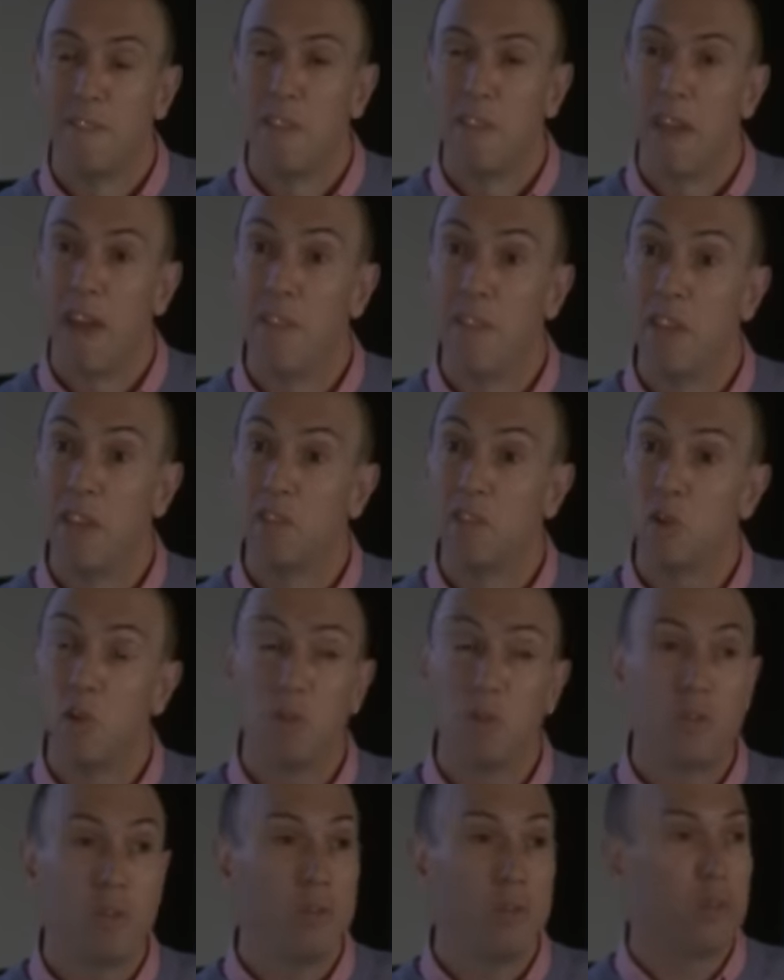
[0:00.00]
And there's all
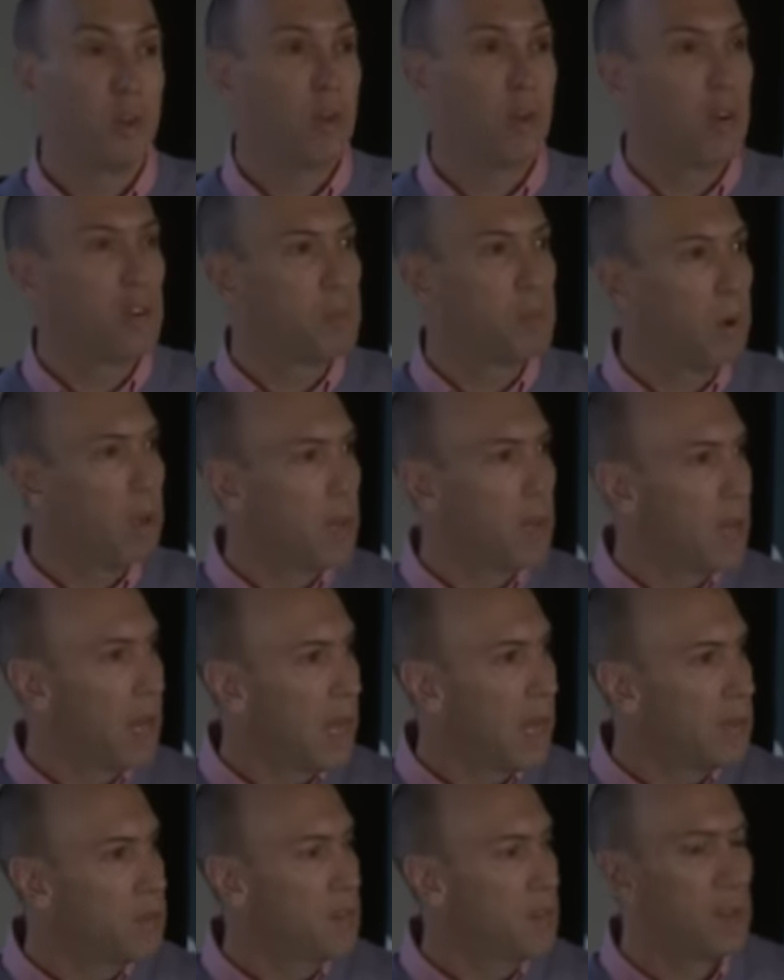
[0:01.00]
sorts of
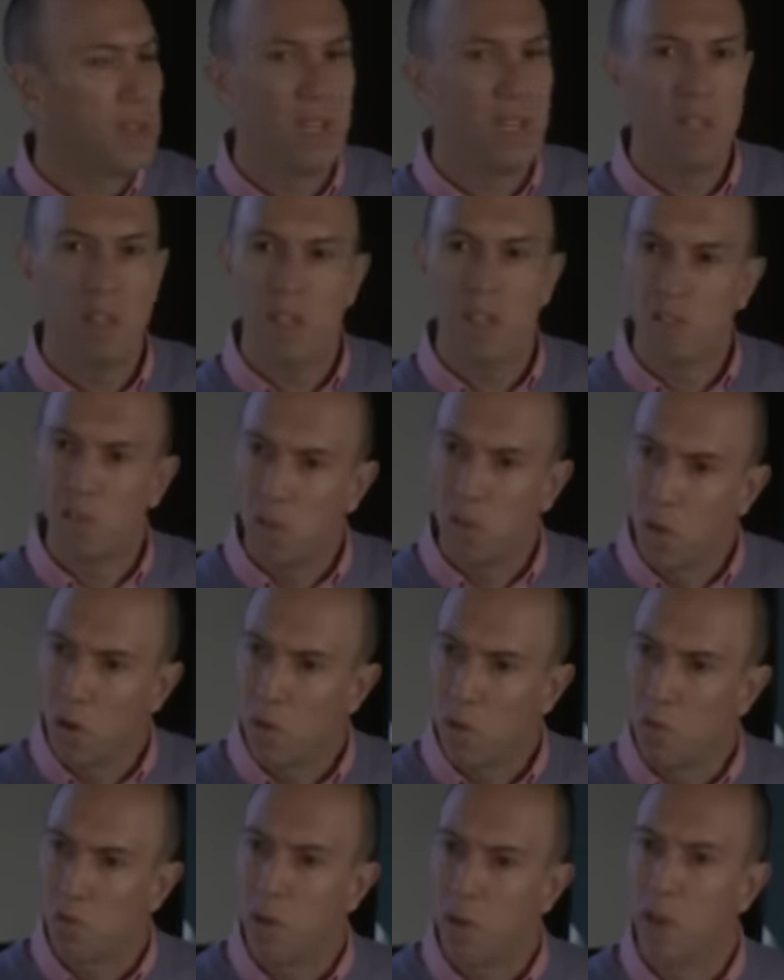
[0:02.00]
cross-pollination and the
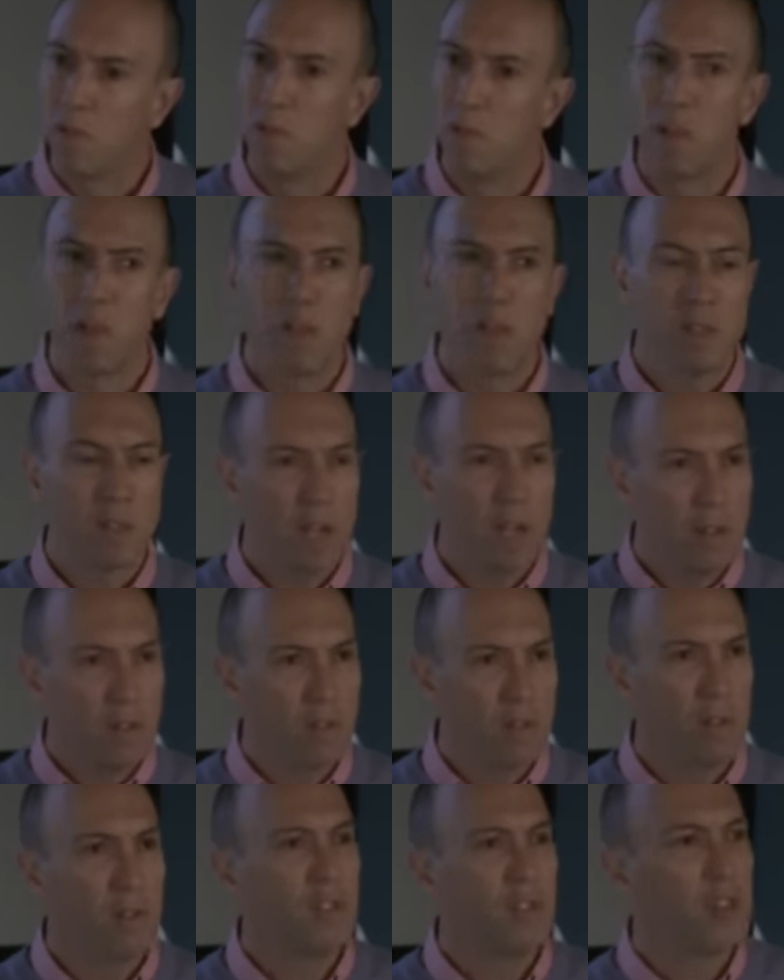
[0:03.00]
soil's relevant and the sun's
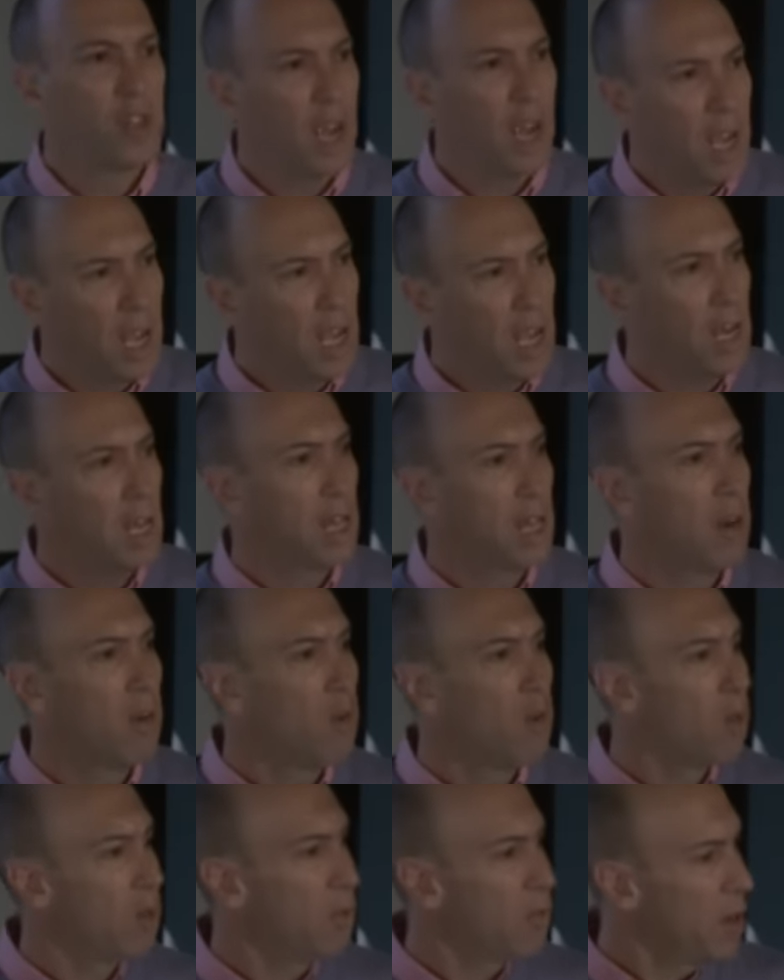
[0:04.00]
in shade and they're
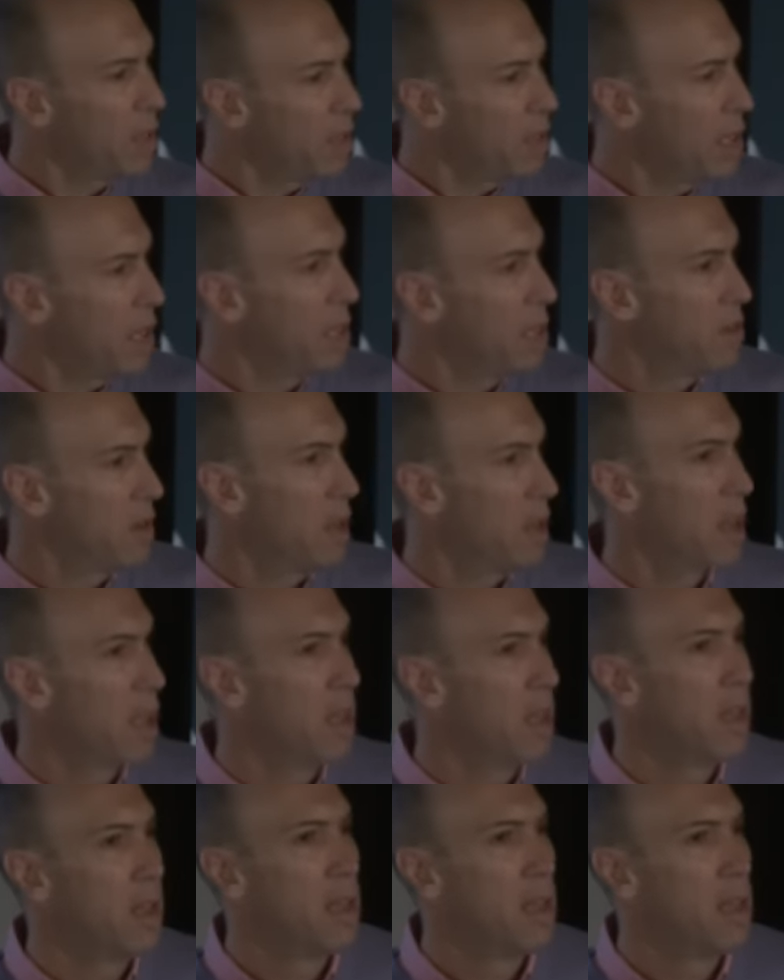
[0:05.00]
all affecting each other.